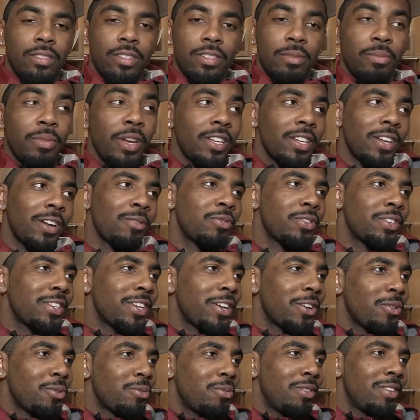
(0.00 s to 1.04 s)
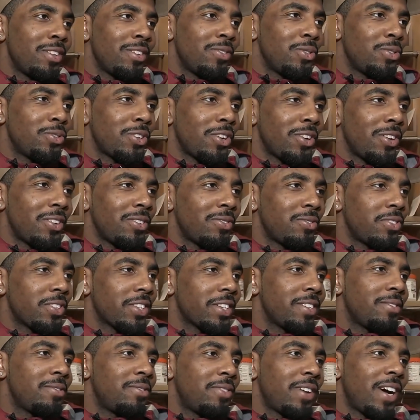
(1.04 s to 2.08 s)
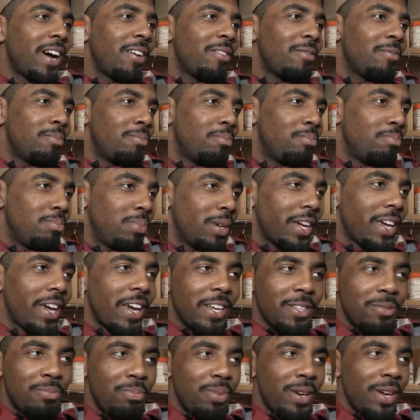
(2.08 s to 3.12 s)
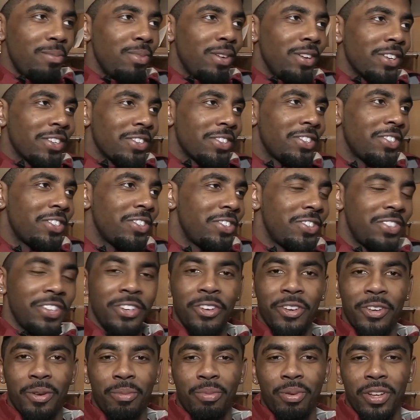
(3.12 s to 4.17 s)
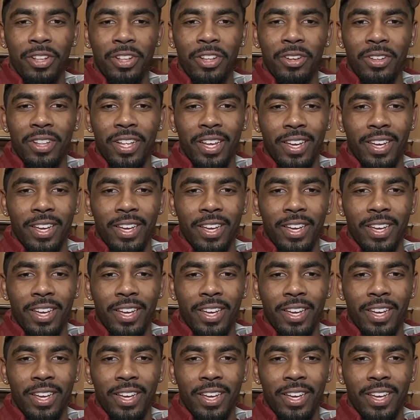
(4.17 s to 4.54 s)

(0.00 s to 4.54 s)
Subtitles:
Just imagine how freaked out you would be if you saw freaking 5 big-ass bed bugs just sitting on your pillow.